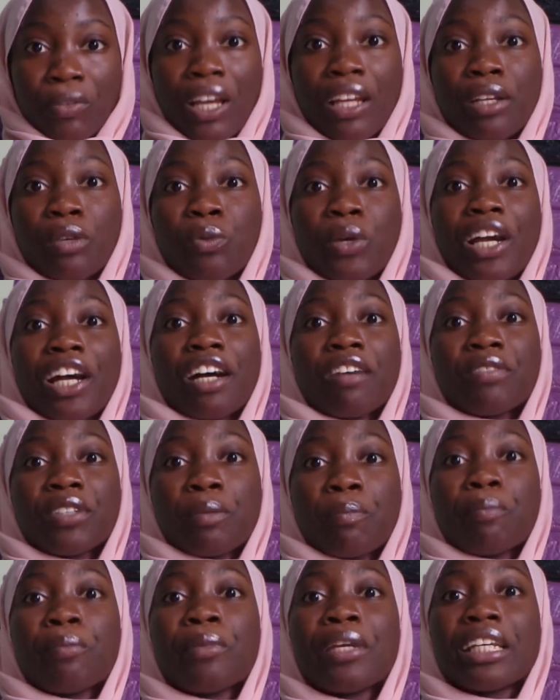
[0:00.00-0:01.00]
And then we have
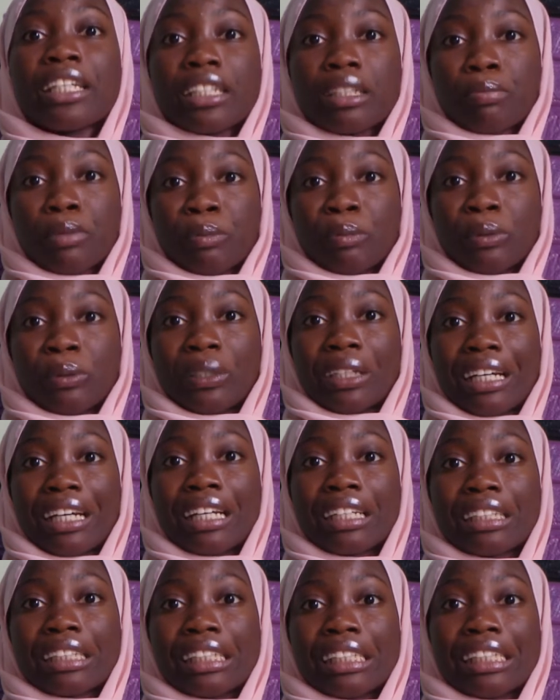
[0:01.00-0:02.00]
the mixed people
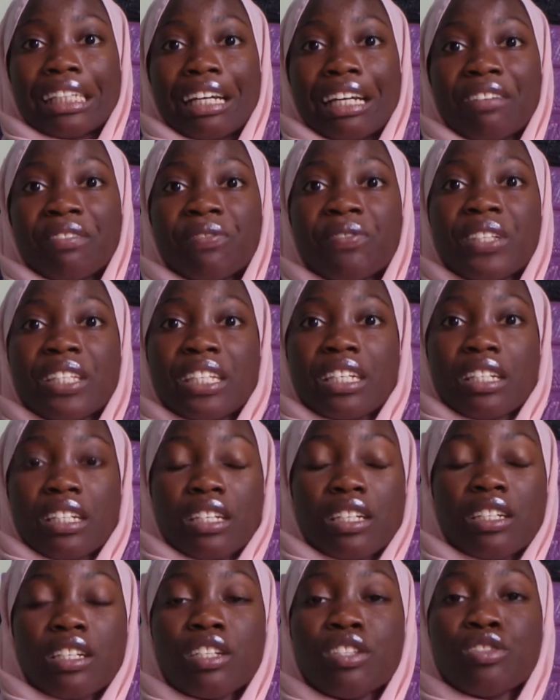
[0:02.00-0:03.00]
that actually can fit in
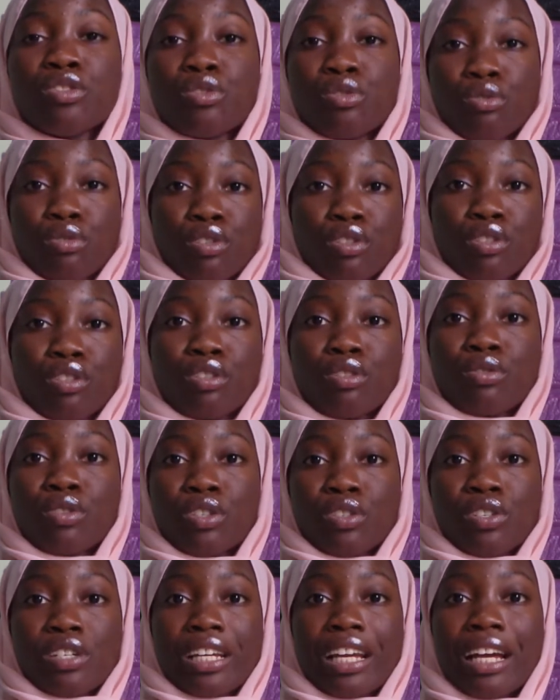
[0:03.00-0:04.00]
into the
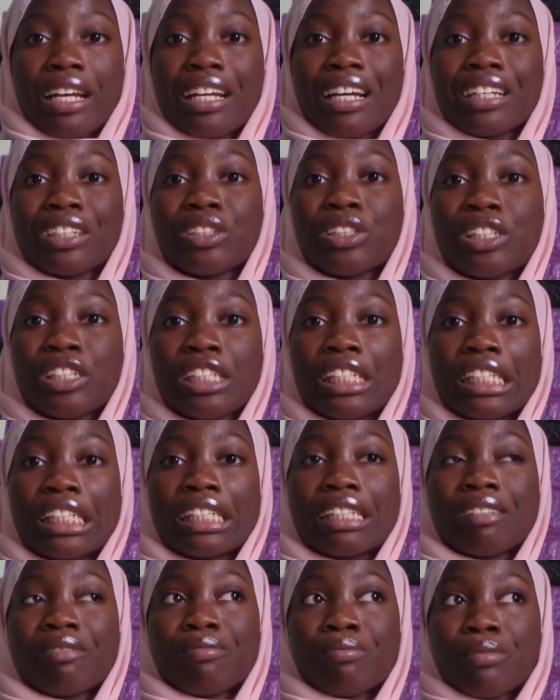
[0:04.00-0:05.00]
situation. They can actually
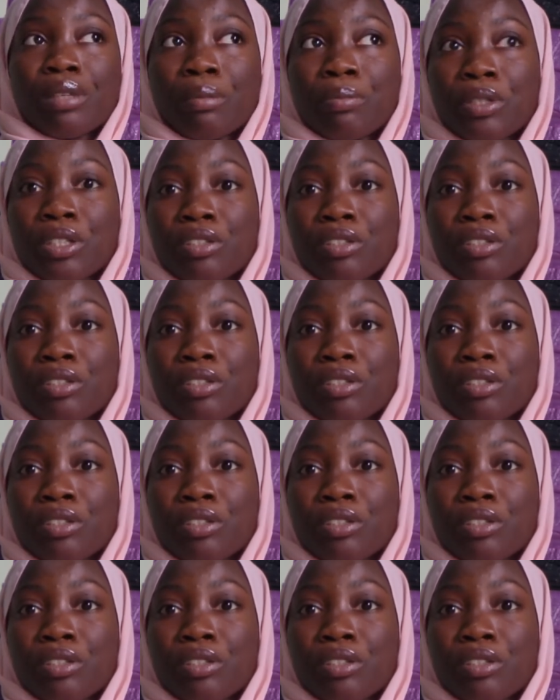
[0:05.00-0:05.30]
maybe